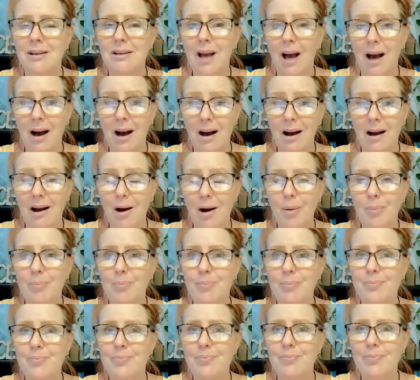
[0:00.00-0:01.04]

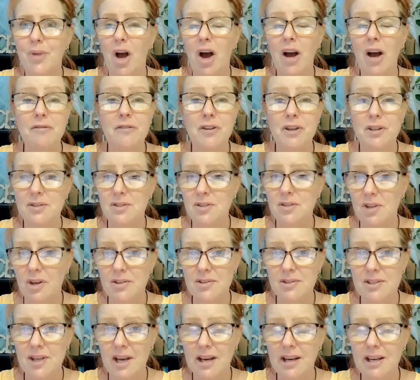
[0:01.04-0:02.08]
calm. I felt so
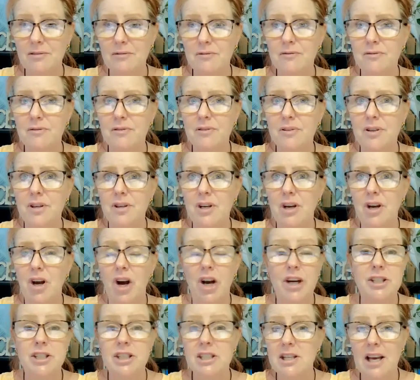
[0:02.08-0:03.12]
safe.
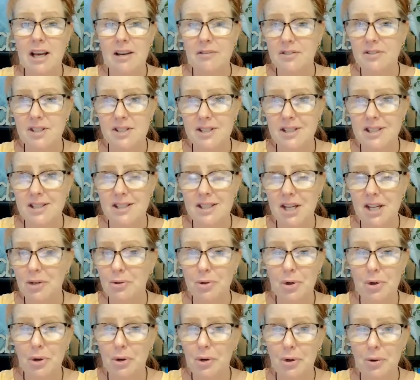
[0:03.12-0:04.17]
I didn't have to
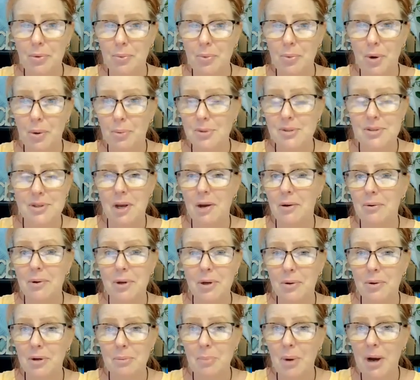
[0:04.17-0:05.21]
tell her what was going
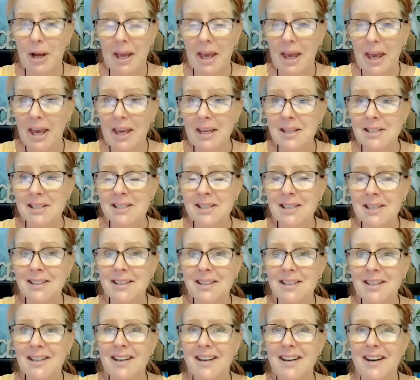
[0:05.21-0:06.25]
on in my head,
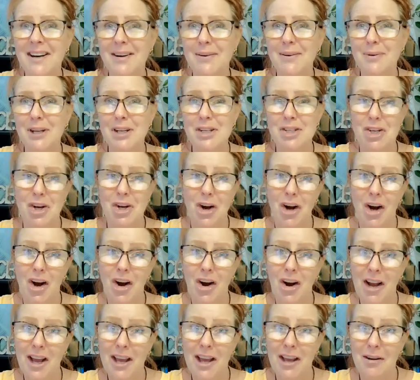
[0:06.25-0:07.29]
which
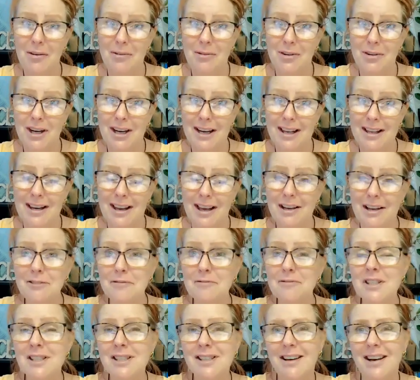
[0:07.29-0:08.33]
I really
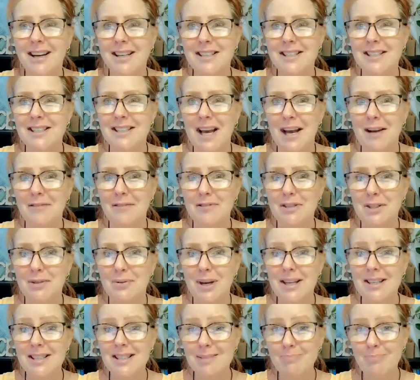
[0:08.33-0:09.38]
loved. I didn't have to
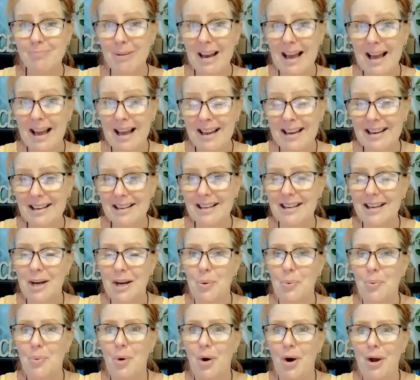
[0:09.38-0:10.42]
explain
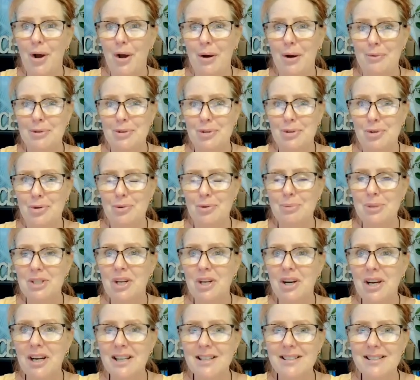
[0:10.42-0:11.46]
why I was
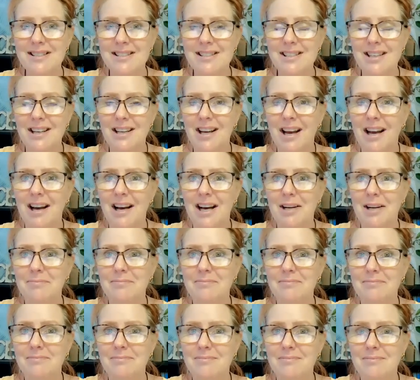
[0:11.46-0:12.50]
traumatized.
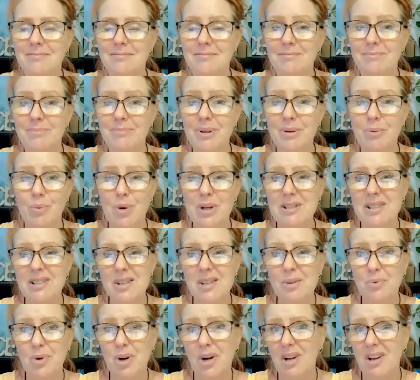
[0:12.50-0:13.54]
But once in
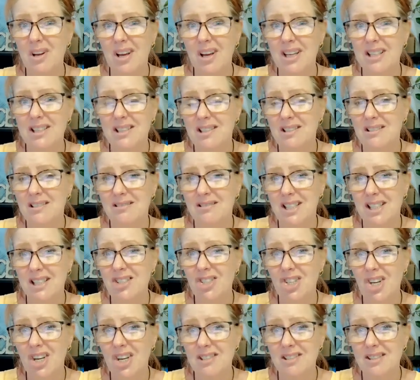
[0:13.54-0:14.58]
a while, I
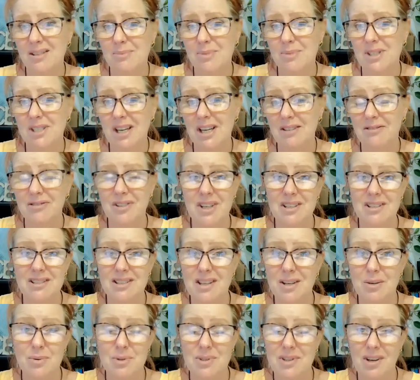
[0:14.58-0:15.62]
did share some stuff because
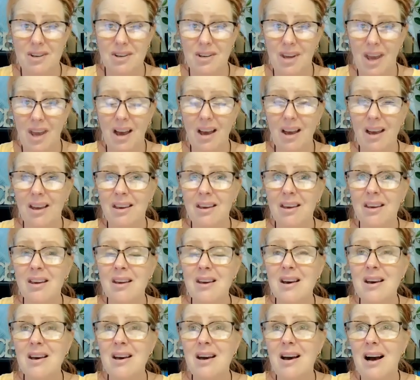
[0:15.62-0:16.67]
it was okay.
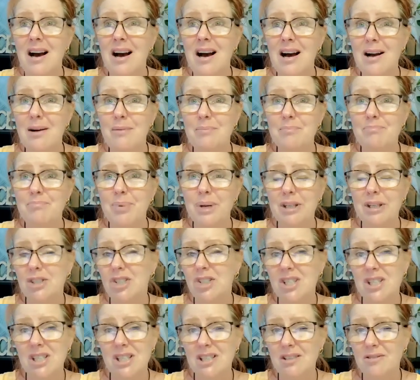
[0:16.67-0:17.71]
But
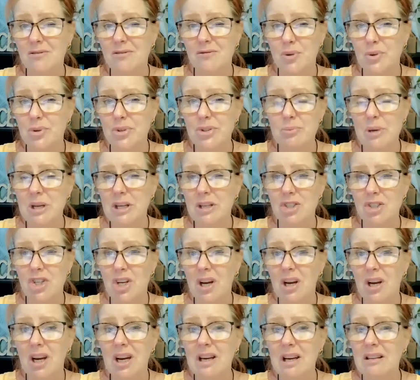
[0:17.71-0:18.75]
she didn't force me to
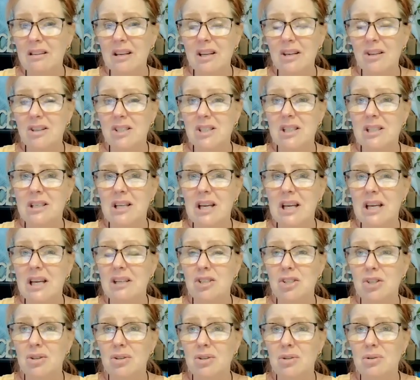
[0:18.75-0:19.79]
share anything I didn't need
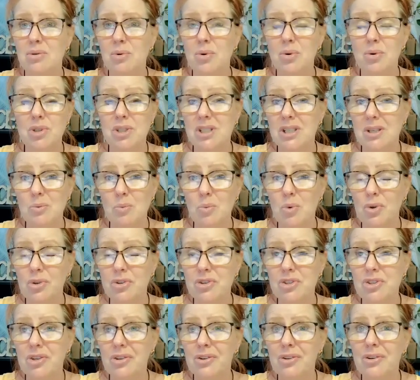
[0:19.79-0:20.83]
to or didn't
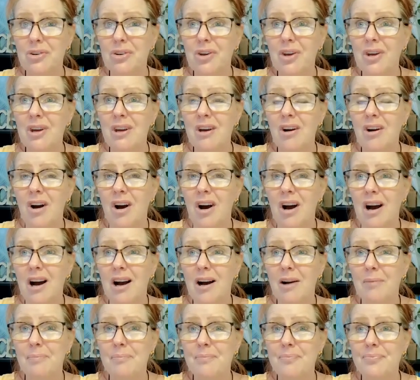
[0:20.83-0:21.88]
want to.
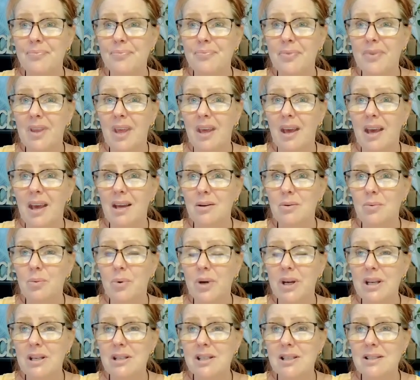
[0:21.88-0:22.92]
And
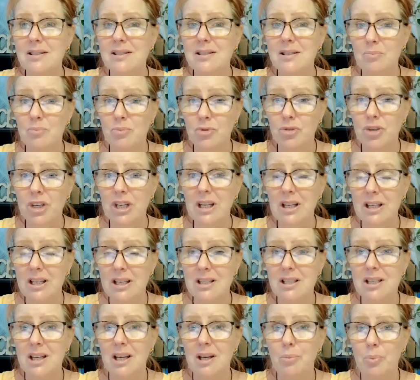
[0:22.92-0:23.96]
we did some really
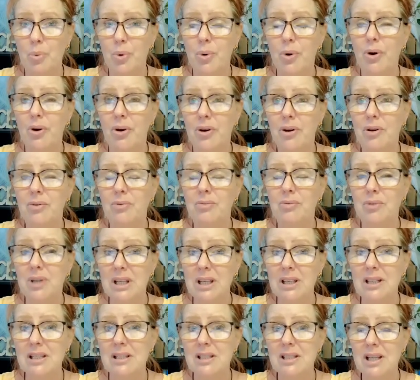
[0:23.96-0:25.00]
deep work.
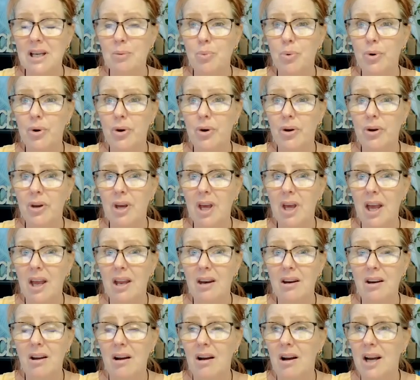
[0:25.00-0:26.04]

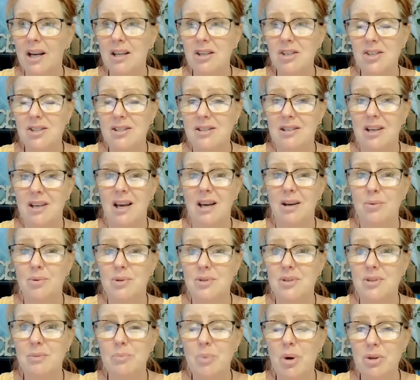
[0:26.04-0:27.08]
And I can just say it
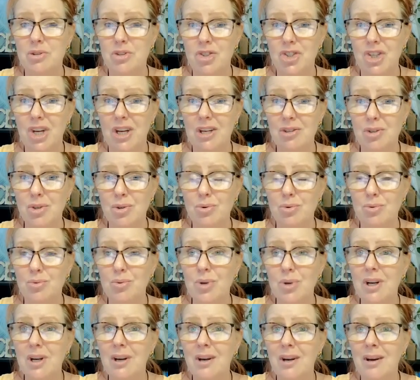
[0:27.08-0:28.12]
was the most gentle,